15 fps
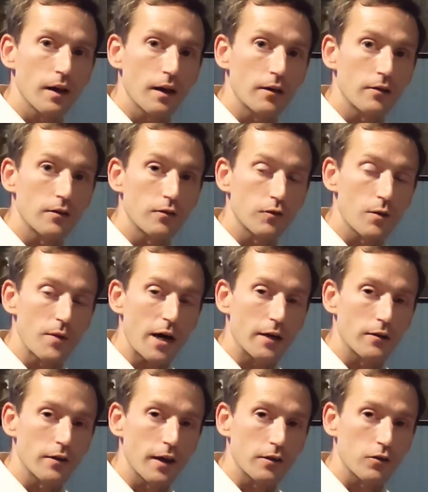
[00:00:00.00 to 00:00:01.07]
and
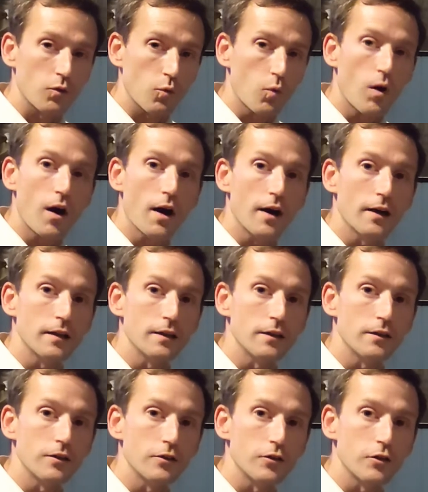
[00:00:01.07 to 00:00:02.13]
reminder that's
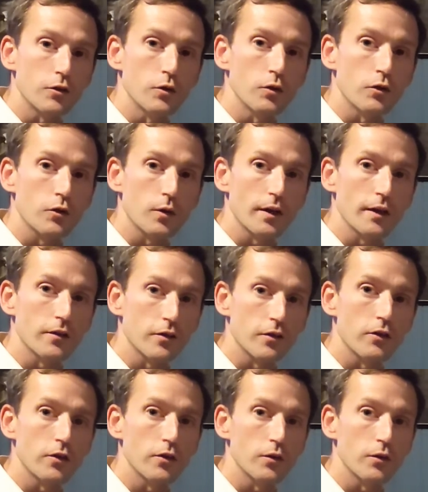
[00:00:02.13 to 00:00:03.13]
1, 2, 3, 2.